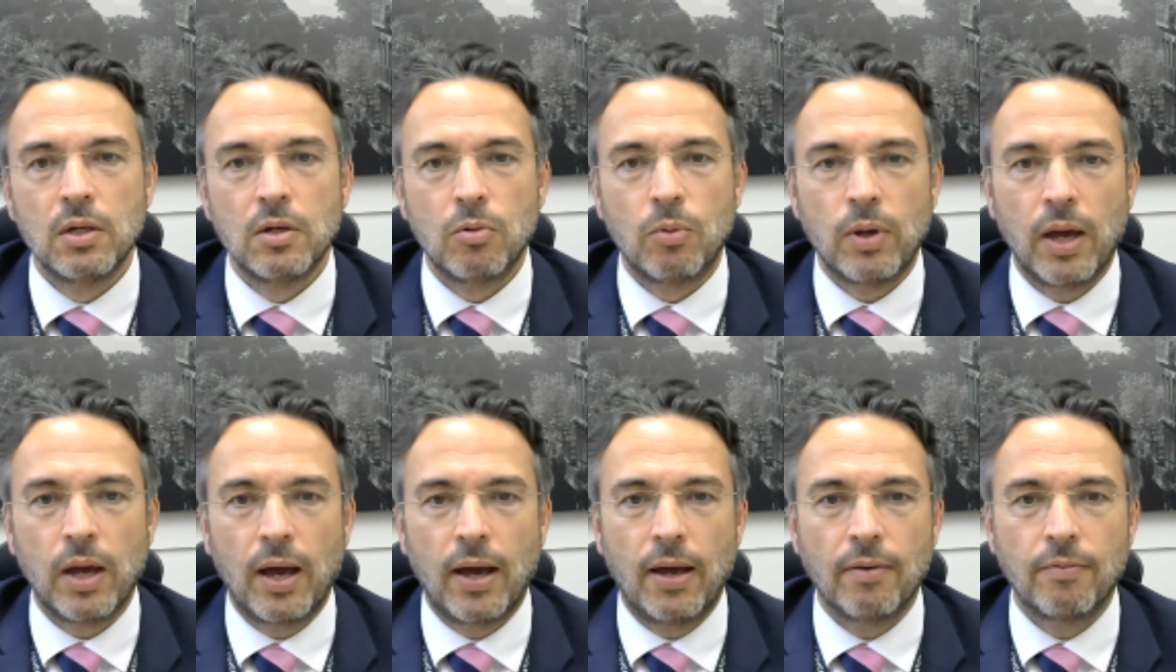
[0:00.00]
We
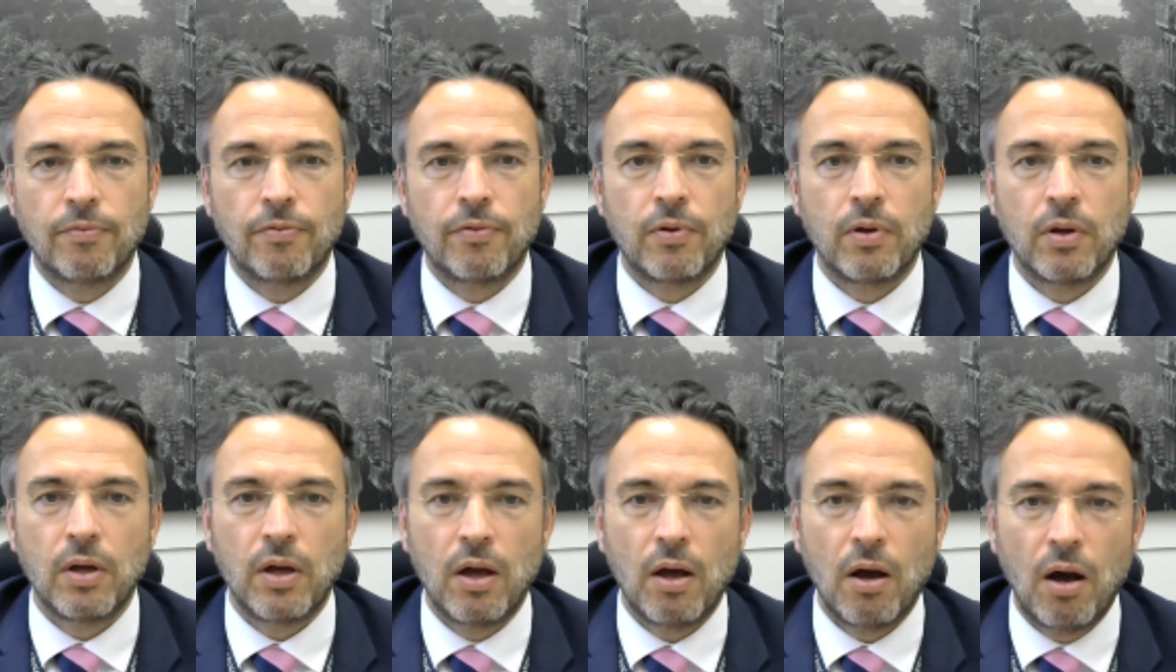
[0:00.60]
have
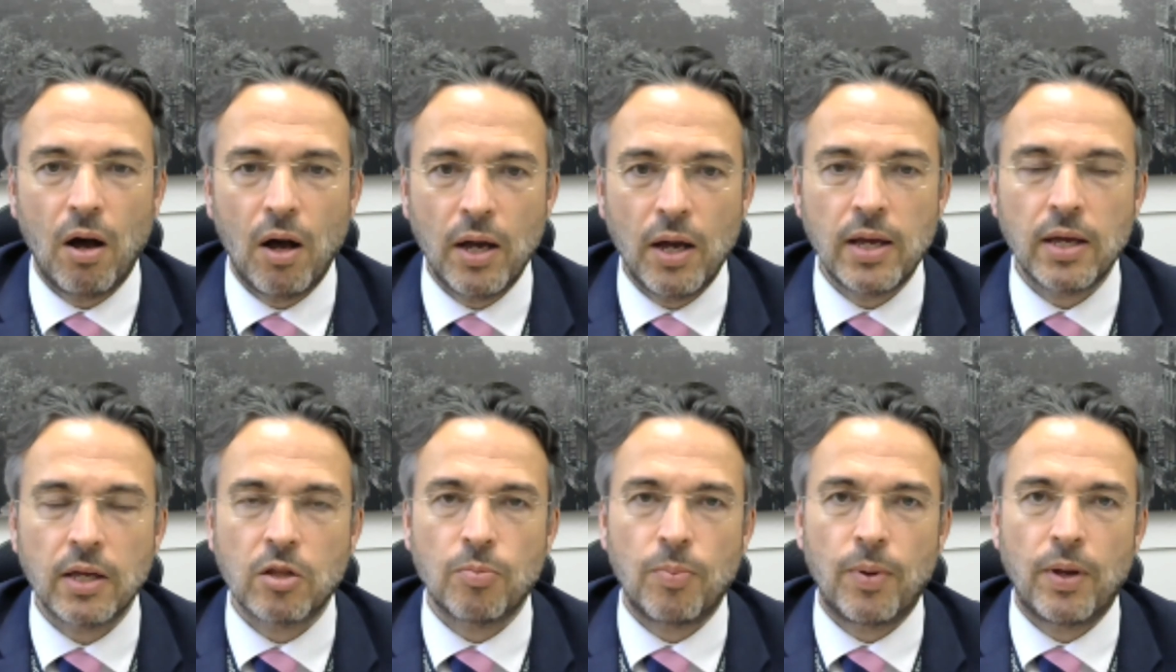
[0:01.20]
high
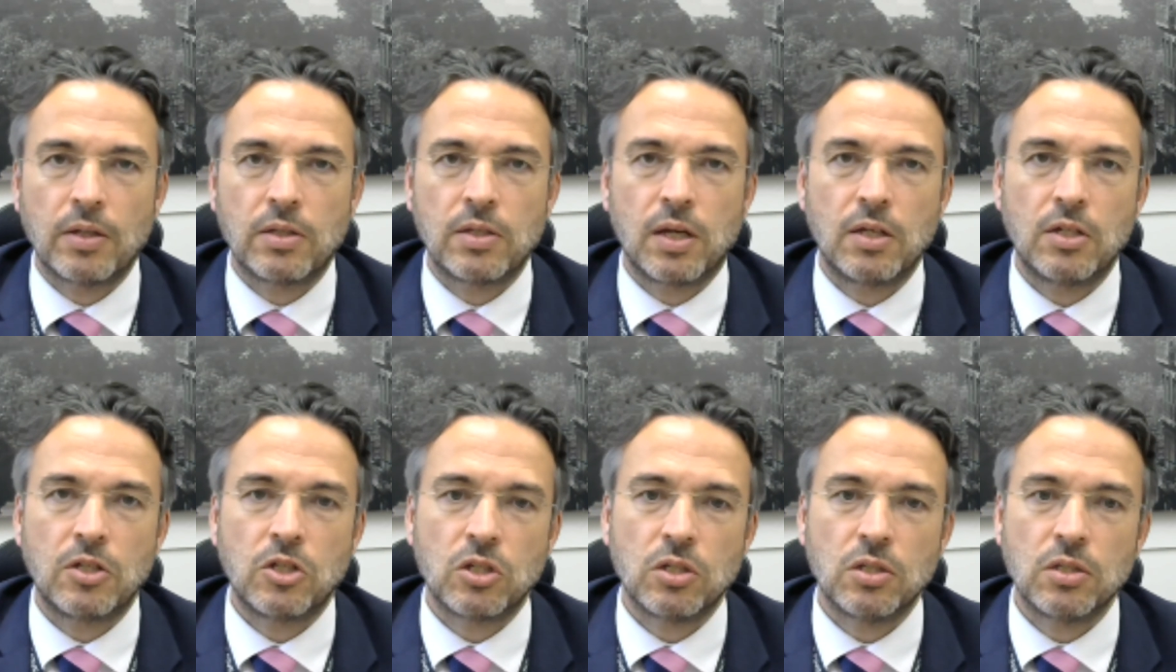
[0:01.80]

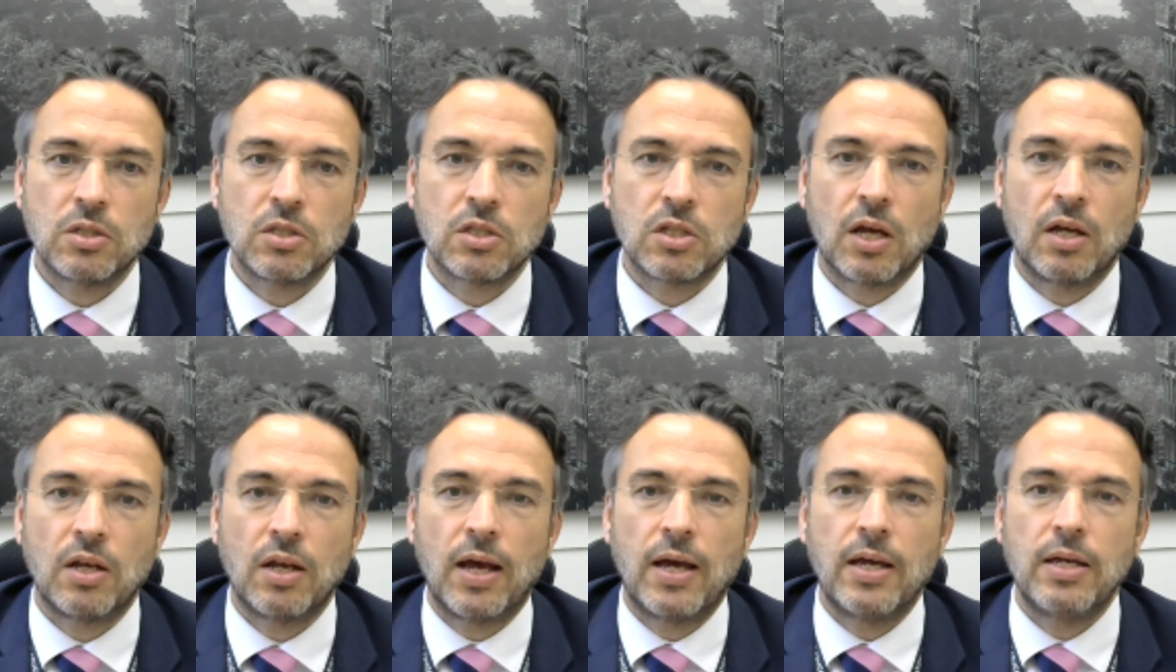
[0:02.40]
expectations
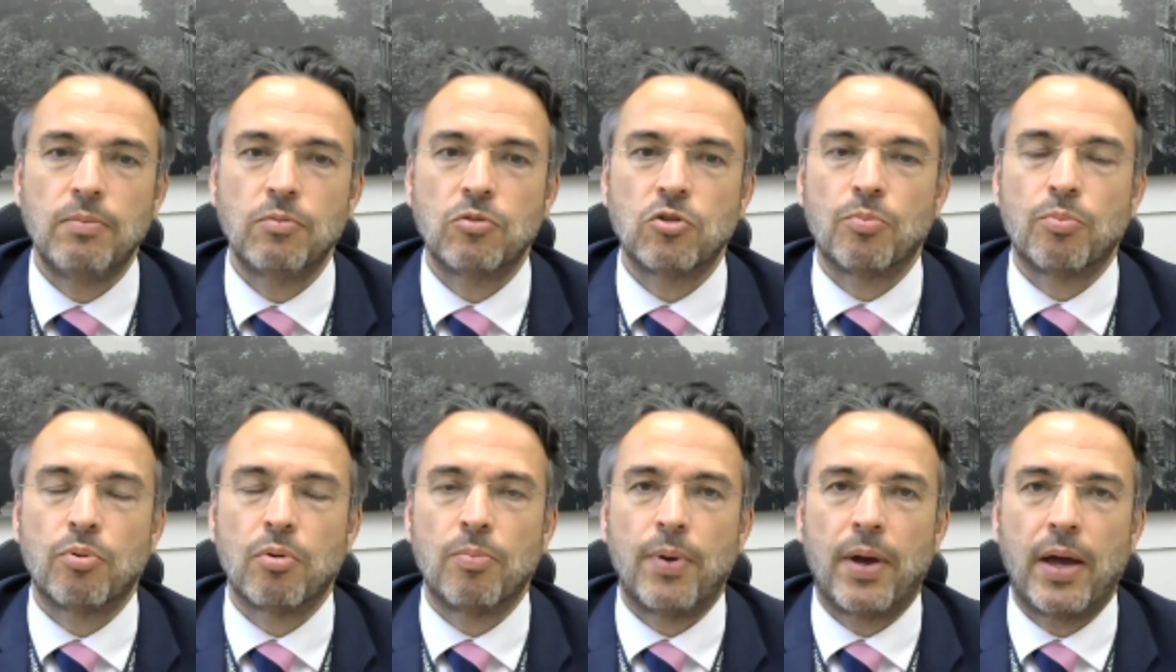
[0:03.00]
and aim to
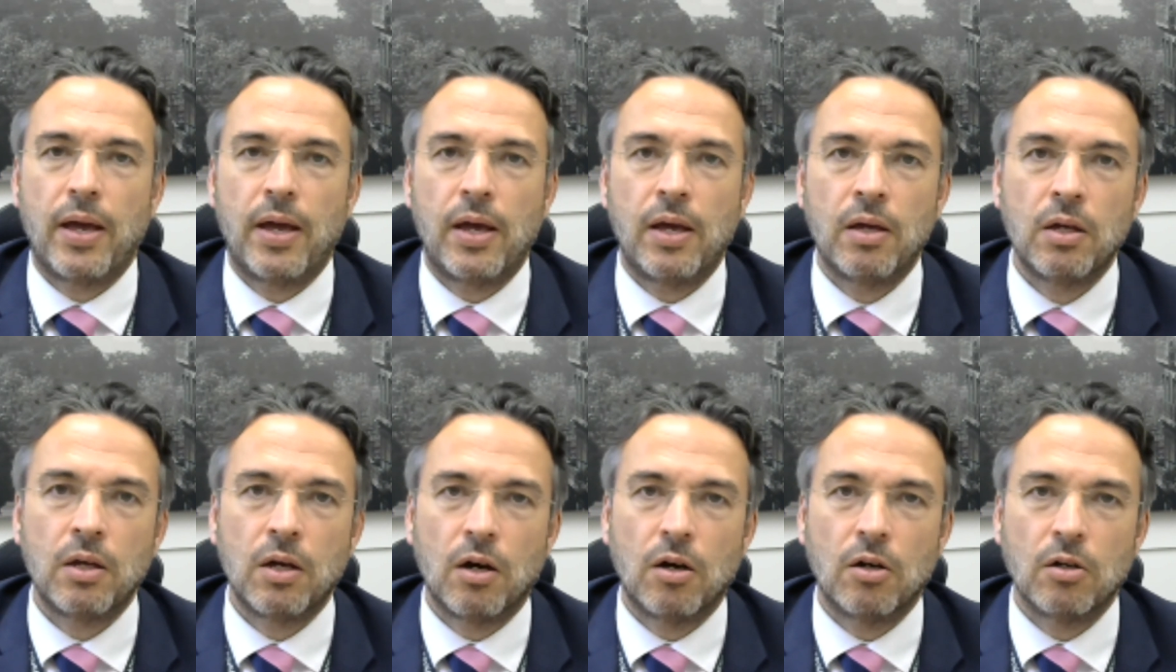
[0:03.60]
prepare
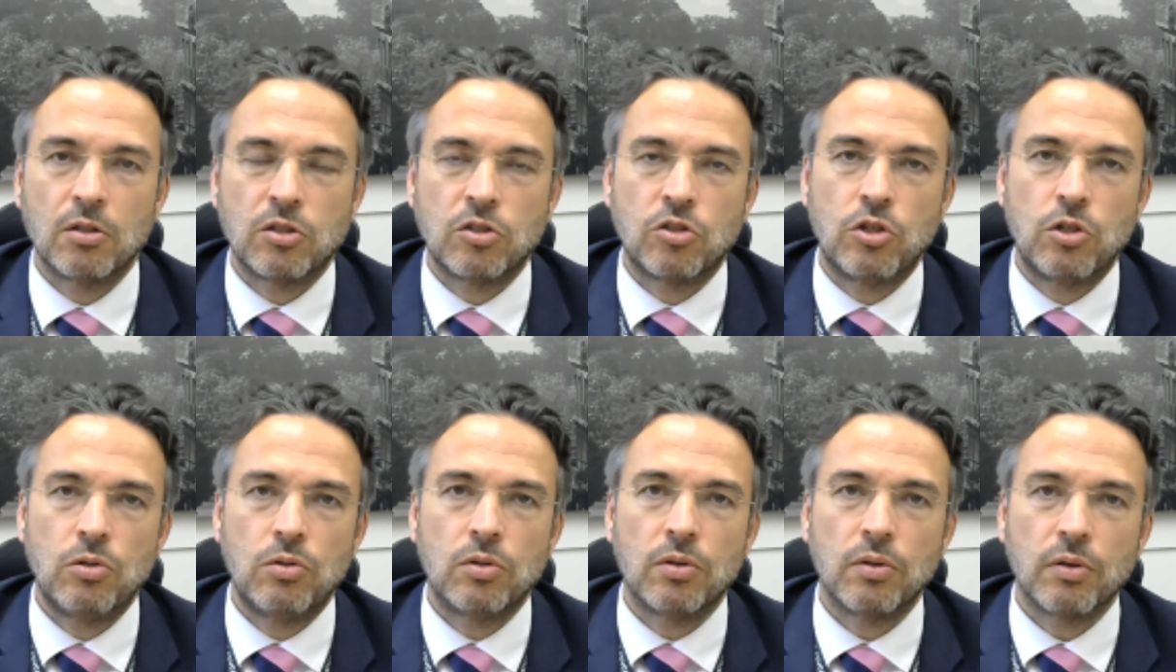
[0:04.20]
our
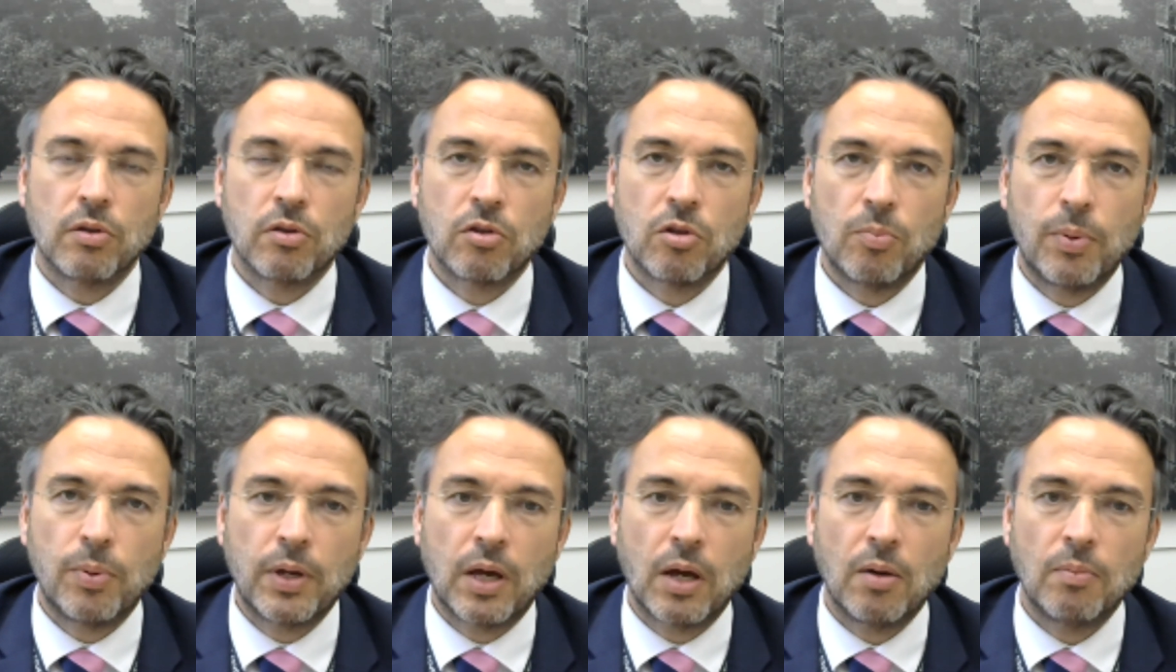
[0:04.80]
students to
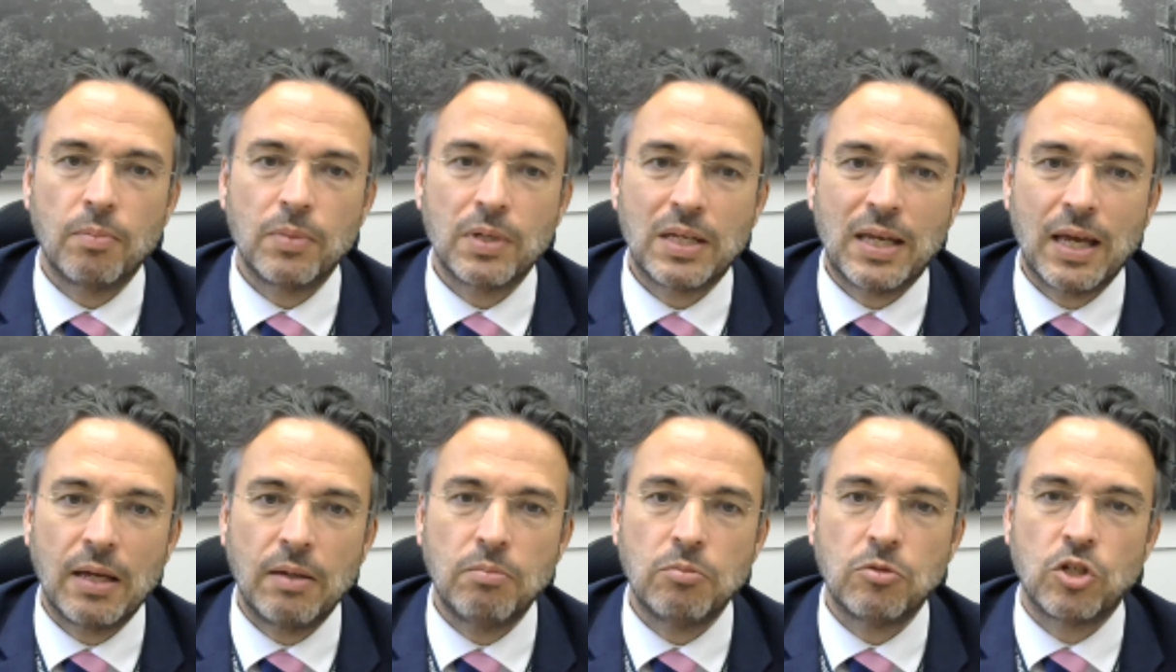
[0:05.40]
become
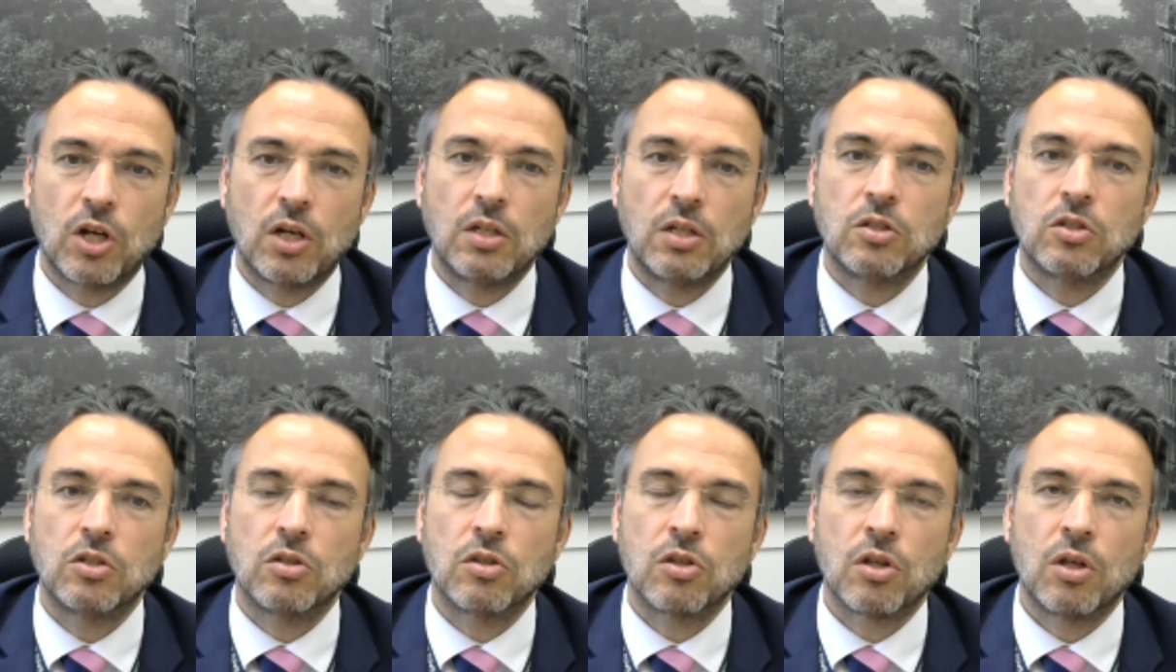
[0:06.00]
game
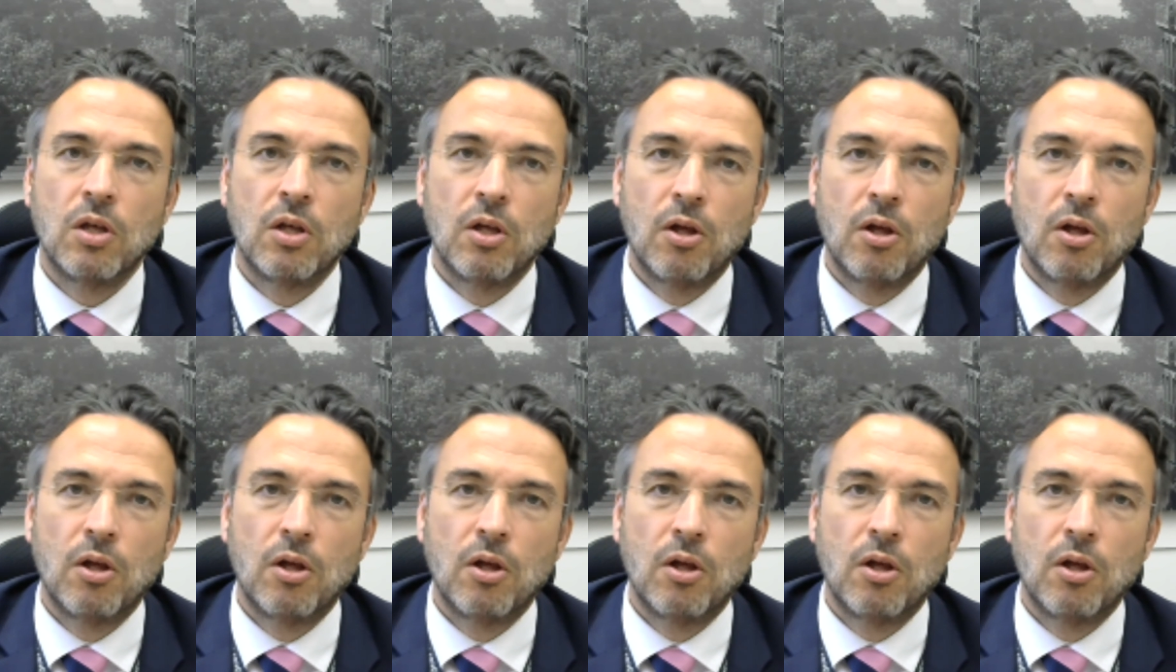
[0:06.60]
changers,